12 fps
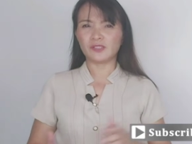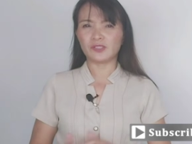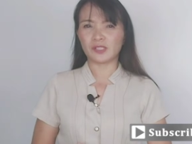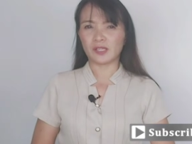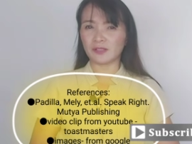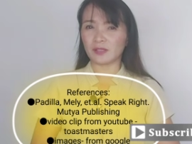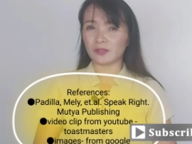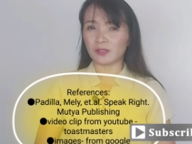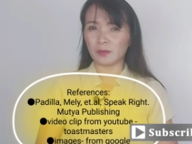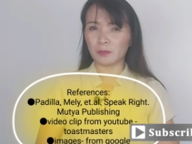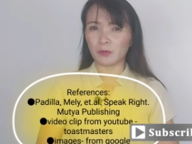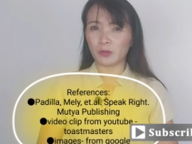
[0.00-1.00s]
is just a
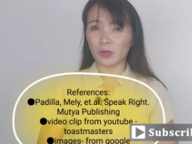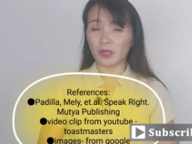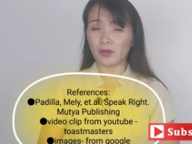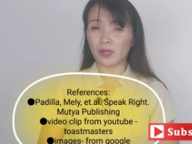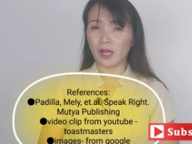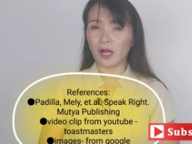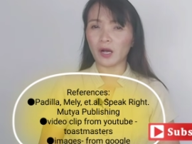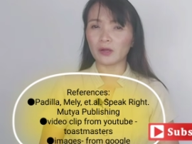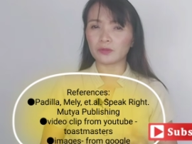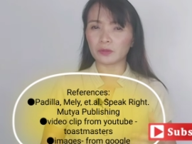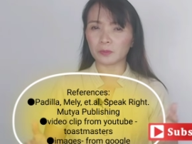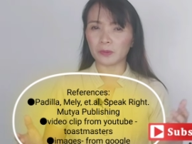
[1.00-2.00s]
simple way on
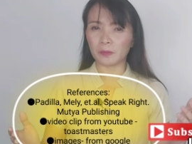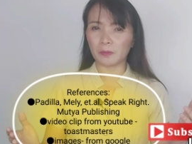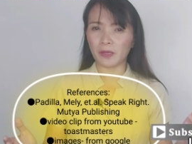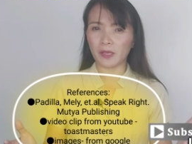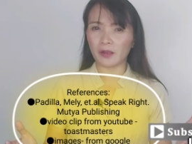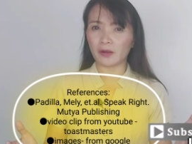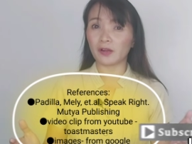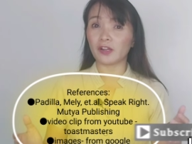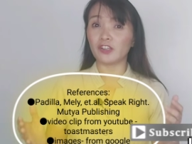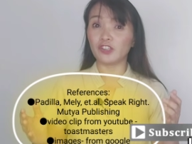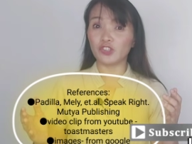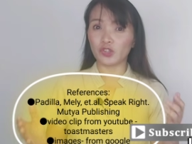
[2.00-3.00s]
how to
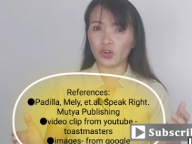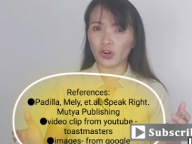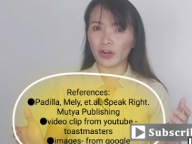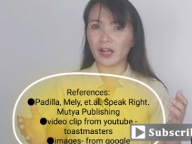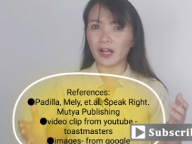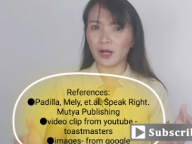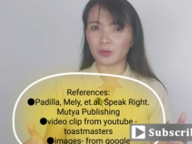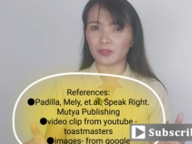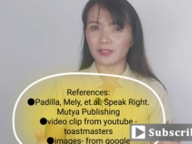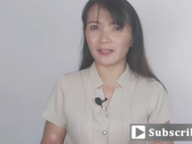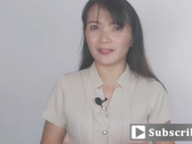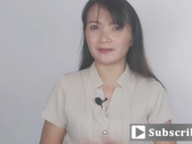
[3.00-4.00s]
prepare your
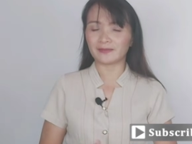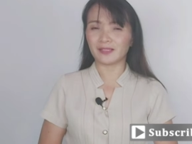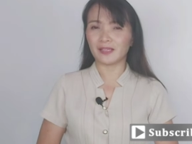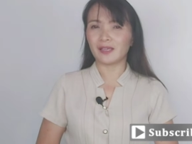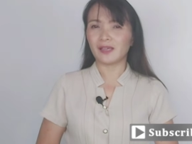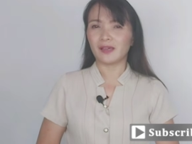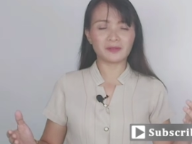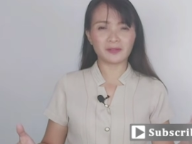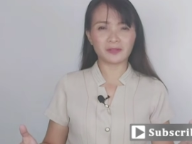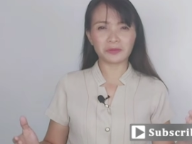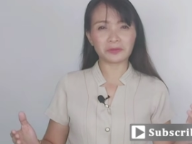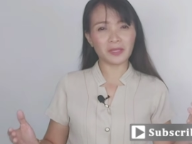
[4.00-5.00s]
outline.
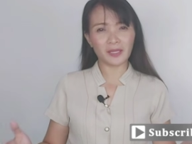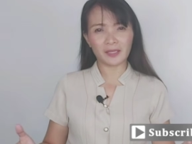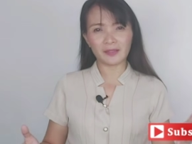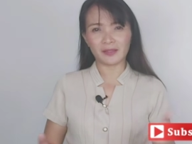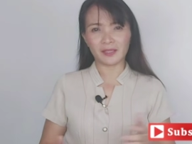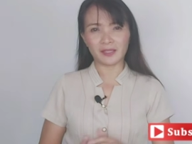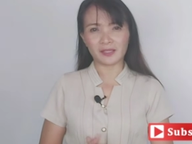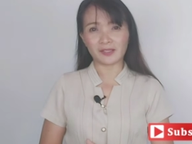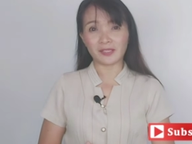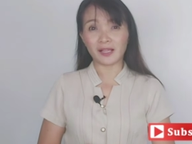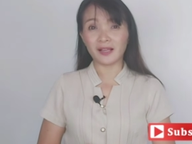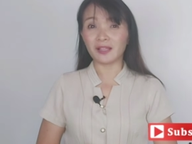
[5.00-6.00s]
To end
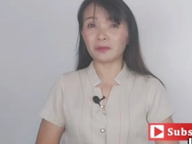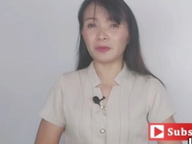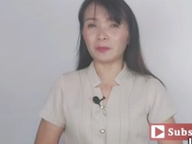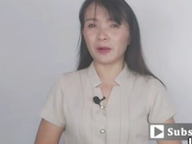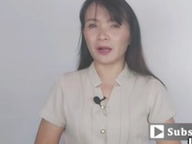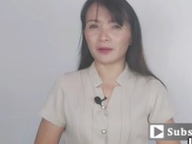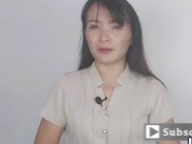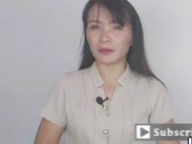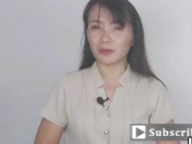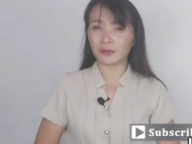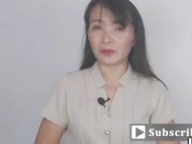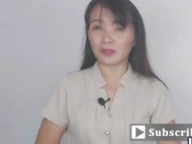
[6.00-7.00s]
this, let me borrow
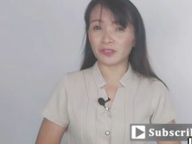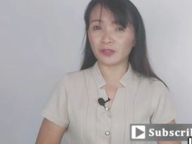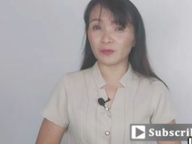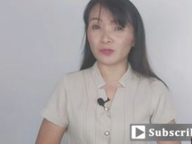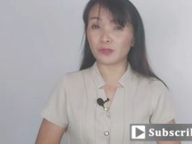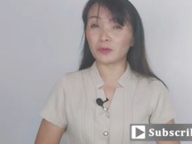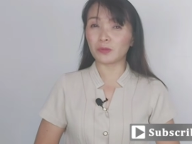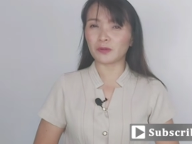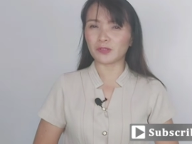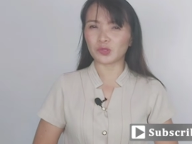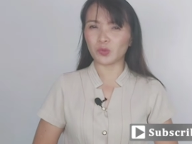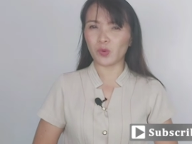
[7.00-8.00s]
the words of
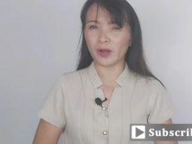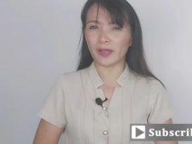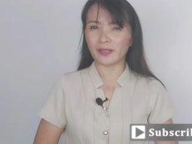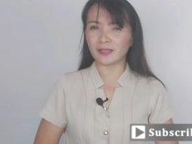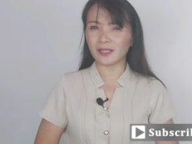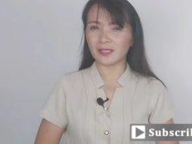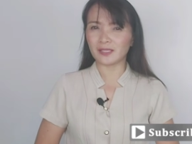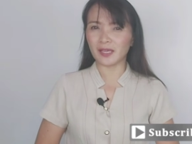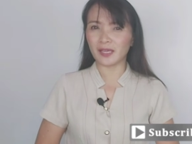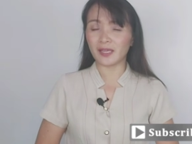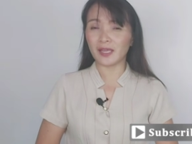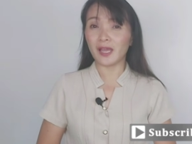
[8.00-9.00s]
Summers White. He
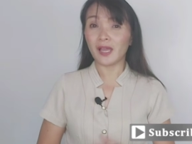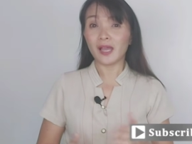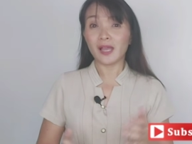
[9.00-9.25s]
said,